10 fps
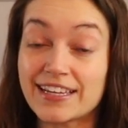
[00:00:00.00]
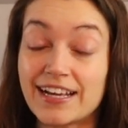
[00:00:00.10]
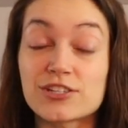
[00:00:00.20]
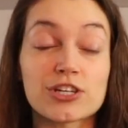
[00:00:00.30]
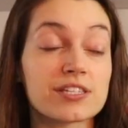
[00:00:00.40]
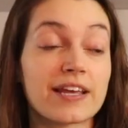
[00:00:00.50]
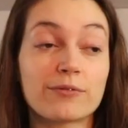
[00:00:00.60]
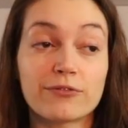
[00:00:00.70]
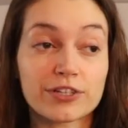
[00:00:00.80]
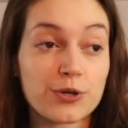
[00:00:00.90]
It's just
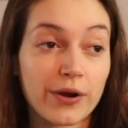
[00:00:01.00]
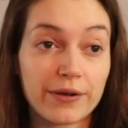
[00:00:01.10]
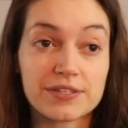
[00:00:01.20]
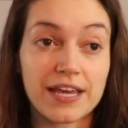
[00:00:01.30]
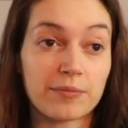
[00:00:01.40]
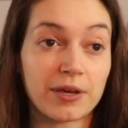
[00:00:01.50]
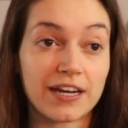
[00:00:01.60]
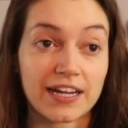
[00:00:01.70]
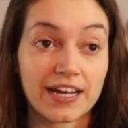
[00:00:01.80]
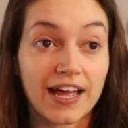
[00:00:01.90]
like when Victoria was
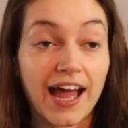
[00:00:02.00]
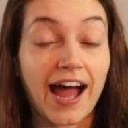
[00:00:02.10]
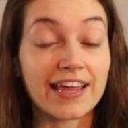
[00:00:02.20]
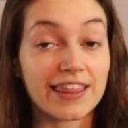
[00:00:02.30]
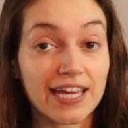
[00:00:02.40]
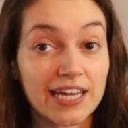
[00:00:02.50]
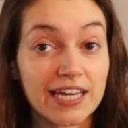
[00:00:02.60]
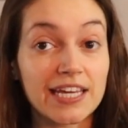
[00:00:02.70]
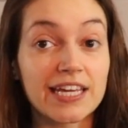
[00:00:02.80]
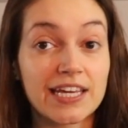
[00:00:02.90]
campaigning. I
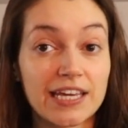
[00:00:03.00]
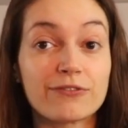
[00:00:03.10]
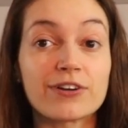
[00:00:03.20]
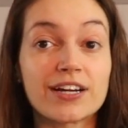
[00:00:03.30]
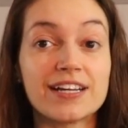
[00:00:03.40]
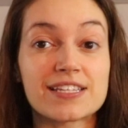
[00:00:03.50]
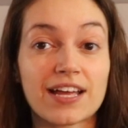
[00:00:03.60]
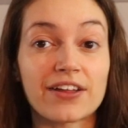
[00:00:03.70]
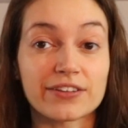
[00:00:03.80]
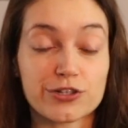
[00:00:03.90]
think Kiefer is
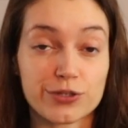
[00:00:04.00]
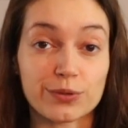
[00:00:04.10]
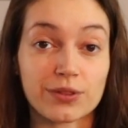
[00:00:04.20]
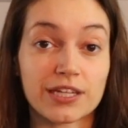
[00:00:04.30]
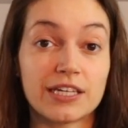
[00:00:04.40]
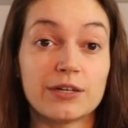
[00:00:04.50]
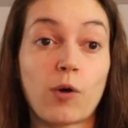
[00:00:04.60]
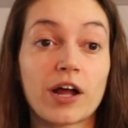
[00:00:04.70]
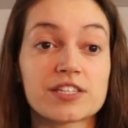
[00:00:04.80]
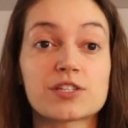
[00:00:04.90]
telling the truth. He
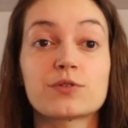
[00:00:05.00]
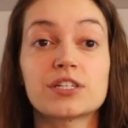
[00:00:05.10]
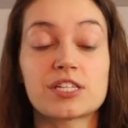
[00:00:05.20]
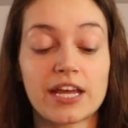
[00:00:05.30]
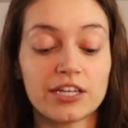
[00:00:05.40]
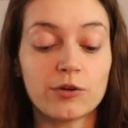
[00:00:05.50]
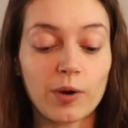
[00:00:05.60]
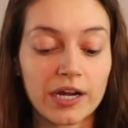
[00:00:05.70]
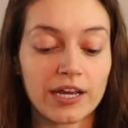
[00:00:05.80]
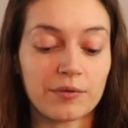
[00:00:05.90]
wants to continue
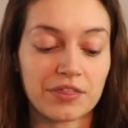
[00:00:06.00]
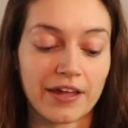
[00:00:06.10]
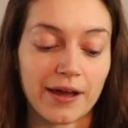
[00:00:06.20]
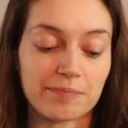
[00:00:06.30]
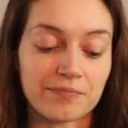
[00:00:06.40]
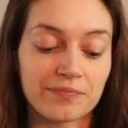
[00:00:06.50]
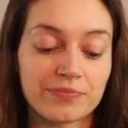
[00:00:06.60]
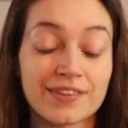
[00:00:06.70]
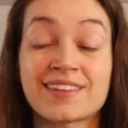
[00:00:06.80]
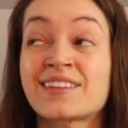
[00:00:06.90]
working with them.
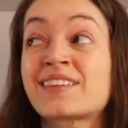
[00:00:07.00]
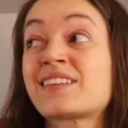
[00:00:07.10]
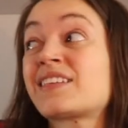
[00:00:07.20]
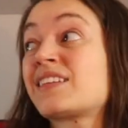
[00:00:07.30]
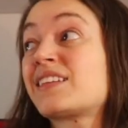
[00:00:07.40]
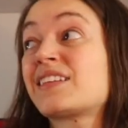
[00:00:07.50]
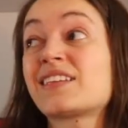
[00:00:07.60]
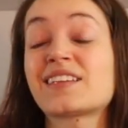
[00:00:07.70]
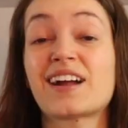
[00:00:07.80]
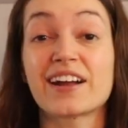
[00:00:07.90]

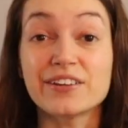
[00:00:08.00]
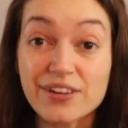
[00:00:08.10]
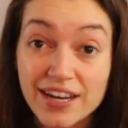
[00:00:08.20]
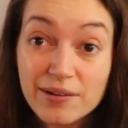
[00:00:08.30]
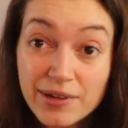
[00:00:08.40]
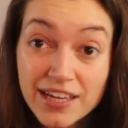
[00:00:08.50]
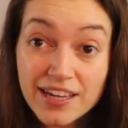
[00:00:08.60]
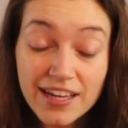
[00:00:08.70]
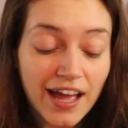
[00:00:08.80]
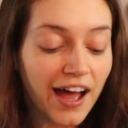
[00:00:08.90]
Are you kidding me?
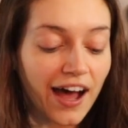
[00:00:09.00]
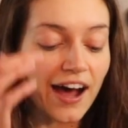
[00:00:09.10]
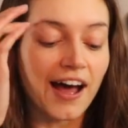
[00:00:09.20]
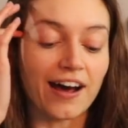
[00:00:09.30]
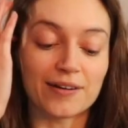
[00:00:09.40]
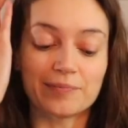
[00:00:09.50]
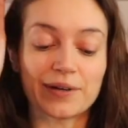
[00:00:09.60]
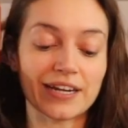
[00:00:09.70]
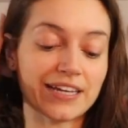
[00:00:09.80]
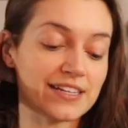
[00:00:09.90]
Um,
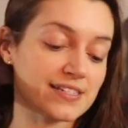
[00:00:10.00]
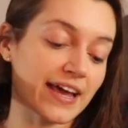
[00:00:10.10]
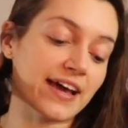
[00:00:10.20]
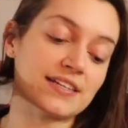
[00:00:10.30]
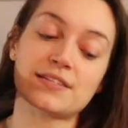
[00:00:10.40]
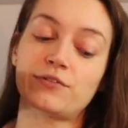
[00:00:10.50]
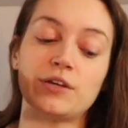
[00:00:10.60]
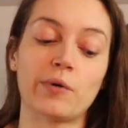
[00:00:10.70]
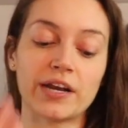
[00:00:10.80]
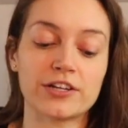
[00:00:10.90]
but he says if
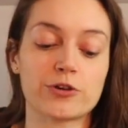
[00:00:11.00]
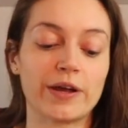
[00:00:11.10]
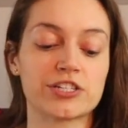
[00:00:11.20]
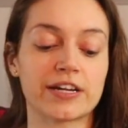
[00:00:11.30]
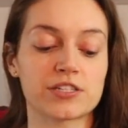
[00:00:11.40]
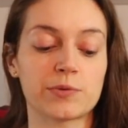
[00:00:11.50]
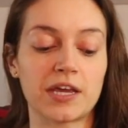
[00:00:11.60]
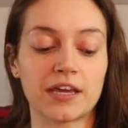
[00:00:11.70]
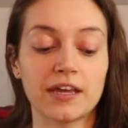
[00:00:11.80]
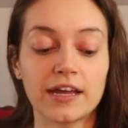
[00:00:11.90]
he won H O H next
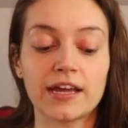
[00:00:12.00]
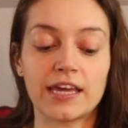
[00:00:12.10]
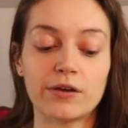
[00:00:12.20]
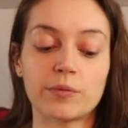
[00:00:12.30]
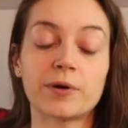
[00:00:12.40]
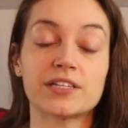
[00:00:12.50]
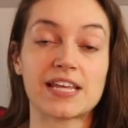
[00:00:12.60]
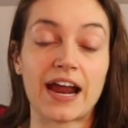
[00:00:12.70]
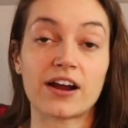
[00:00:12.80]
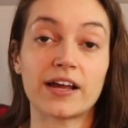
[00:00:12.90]
week, he would put
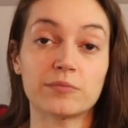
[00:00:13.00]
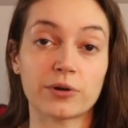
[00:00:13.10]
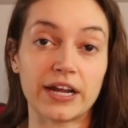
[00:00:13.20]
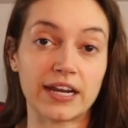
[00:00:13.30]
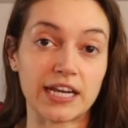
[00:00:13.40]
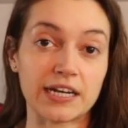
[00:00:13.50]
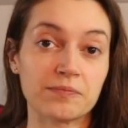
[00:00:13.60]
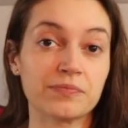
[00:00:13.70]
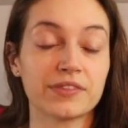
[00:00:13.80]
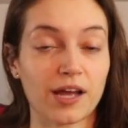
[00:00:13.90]
Tara and Brayden
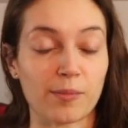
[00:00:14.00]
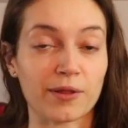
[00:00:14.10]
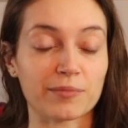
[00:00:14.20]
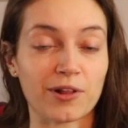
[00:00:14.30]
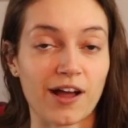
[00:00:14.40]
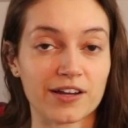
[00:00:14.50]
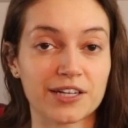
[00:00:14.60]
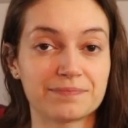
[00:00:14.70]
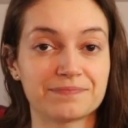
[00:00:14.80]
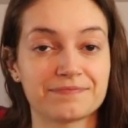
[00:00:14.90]
up on the block.